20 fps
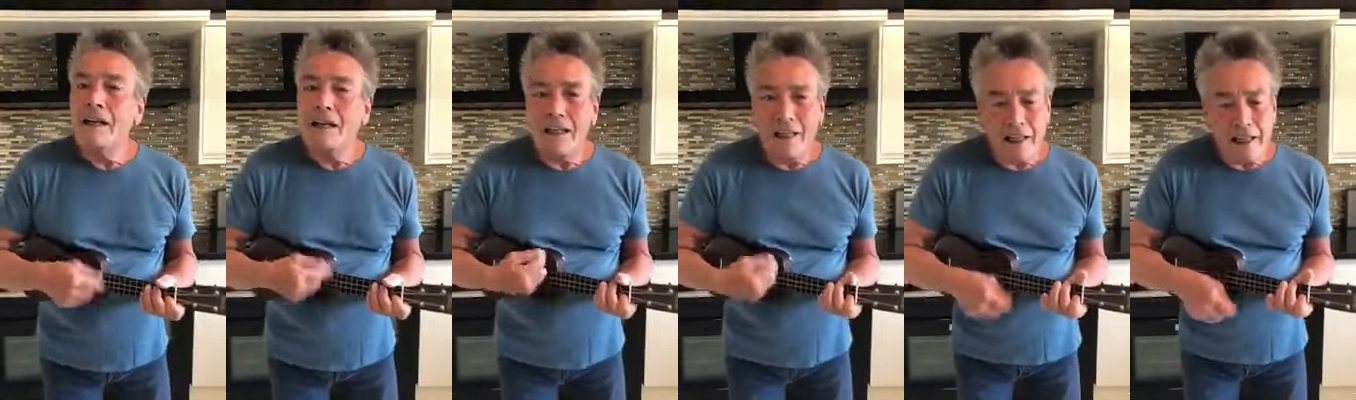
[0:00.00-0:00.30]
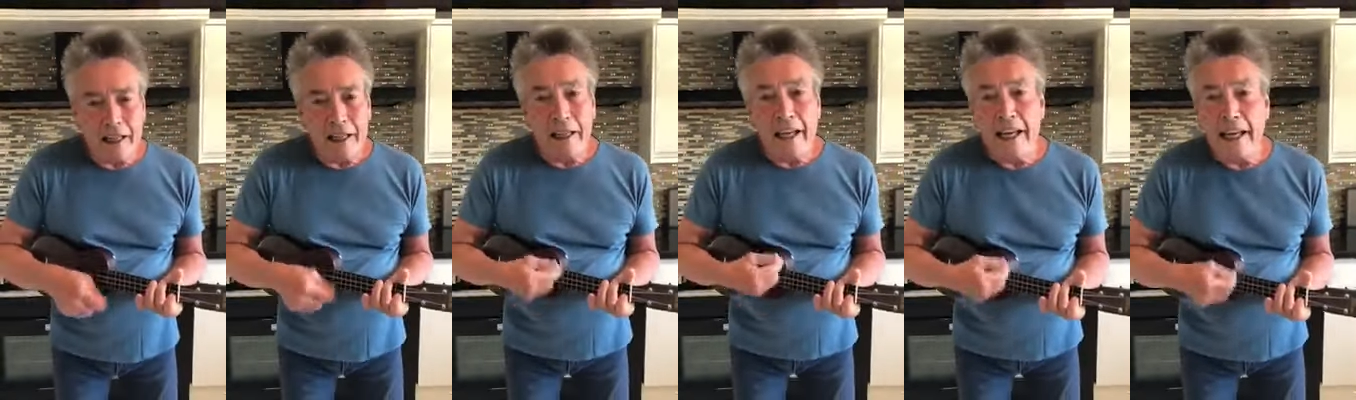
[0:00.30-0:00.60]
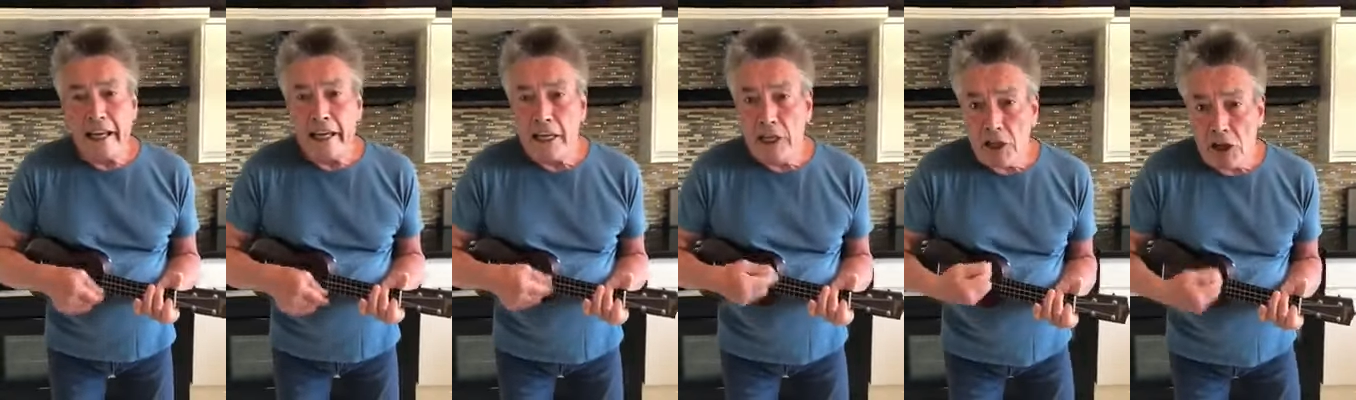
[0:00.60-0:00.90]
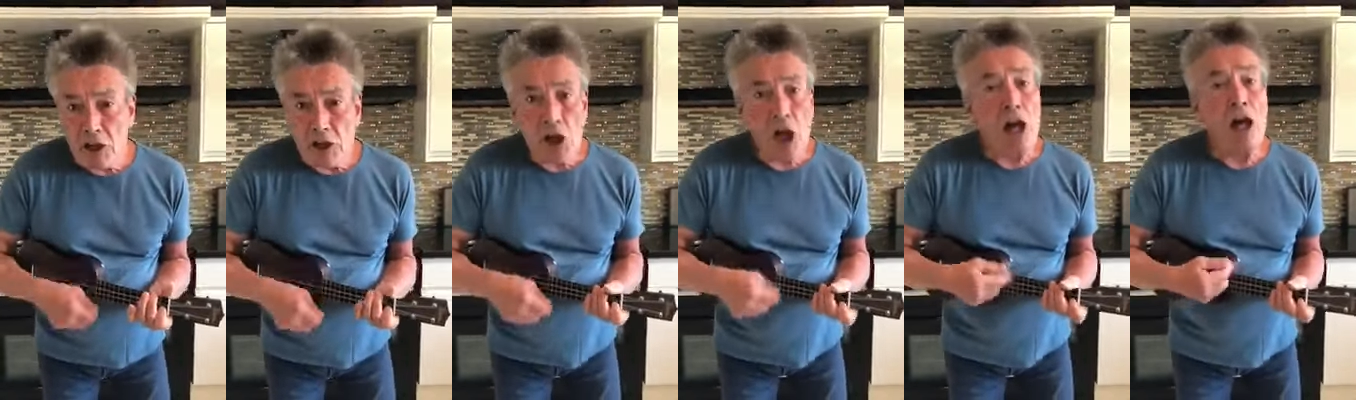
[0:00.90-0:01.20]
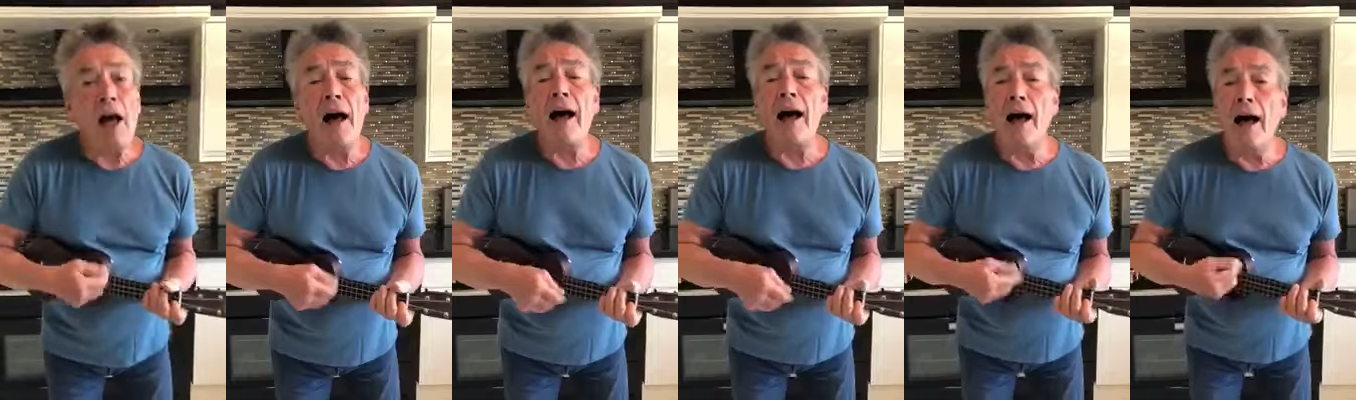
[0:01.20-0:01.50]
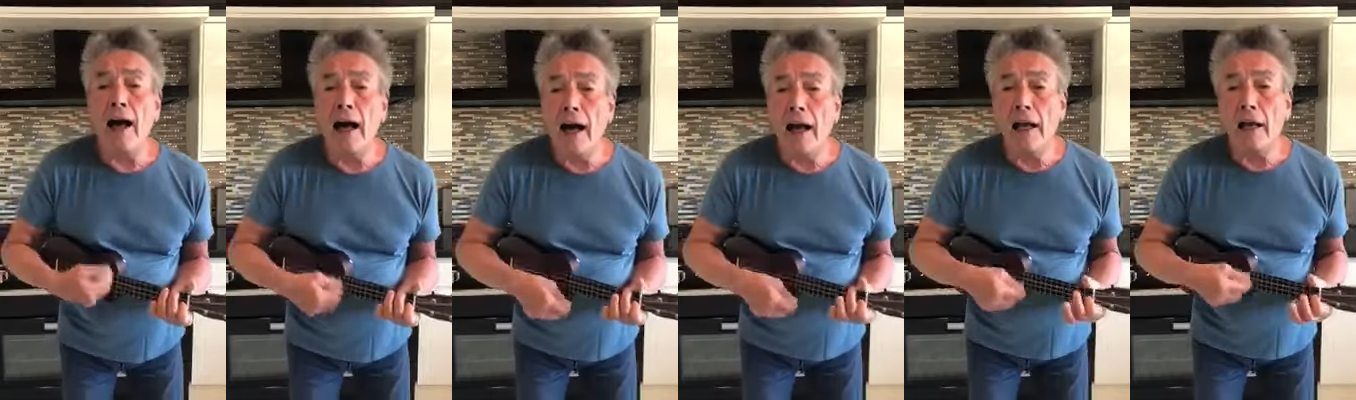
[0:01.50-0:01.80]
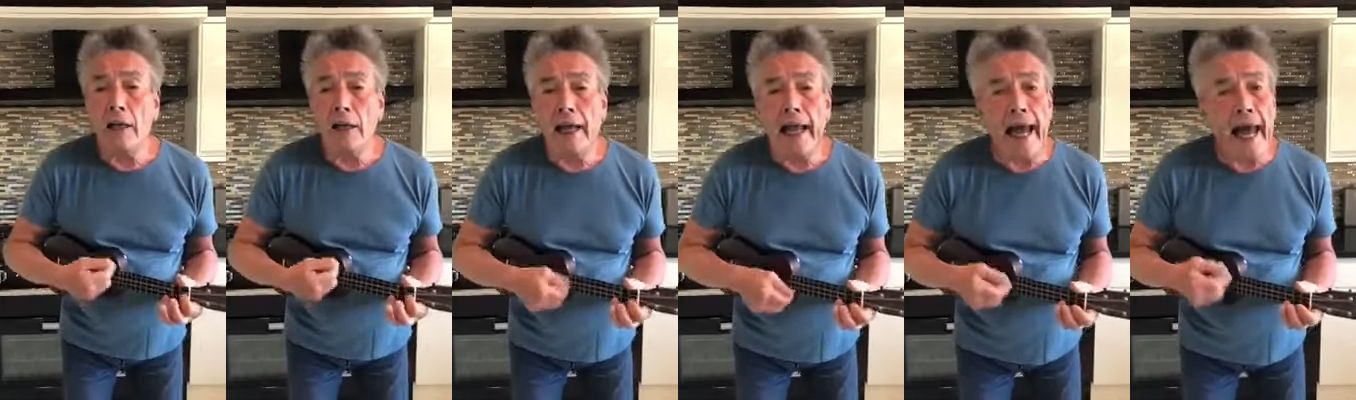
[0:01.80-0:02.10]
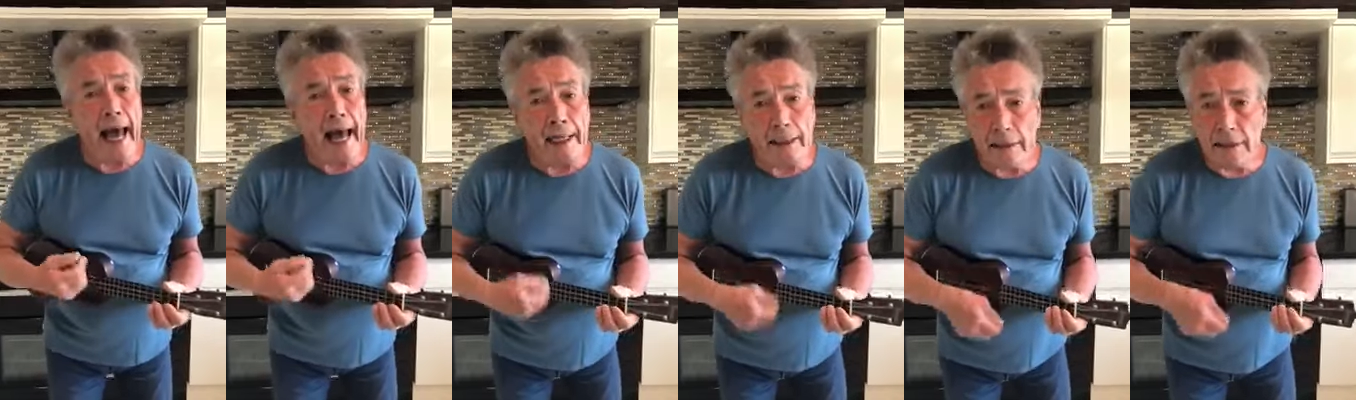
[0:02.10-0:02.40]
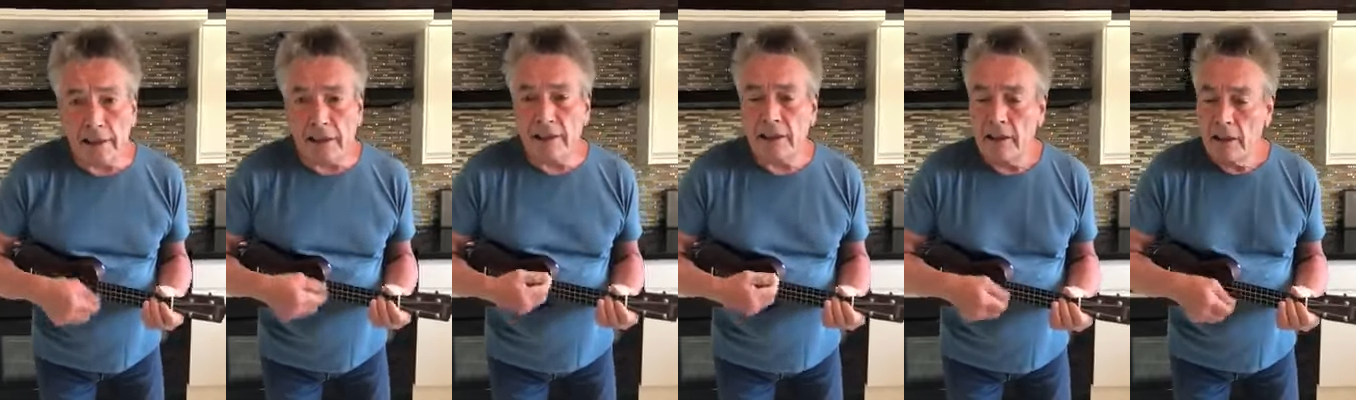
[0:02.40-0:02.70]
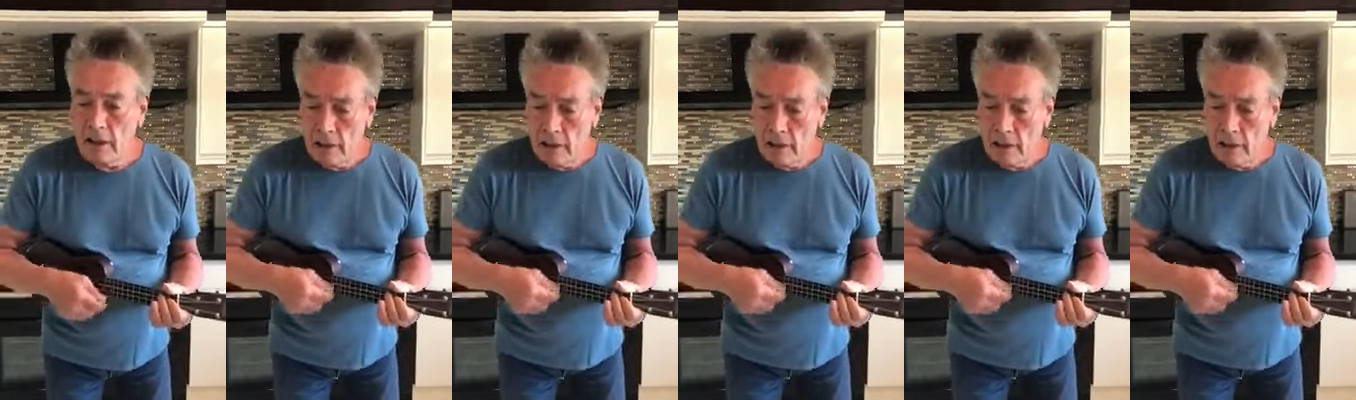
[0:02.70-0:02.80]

there's a land